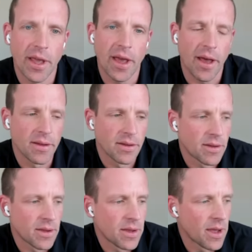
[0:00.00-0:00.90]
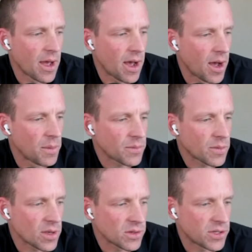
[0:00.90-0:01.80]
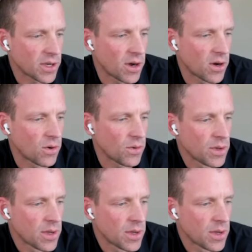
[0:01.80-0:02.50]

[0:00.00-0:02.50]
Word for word: Yeah. So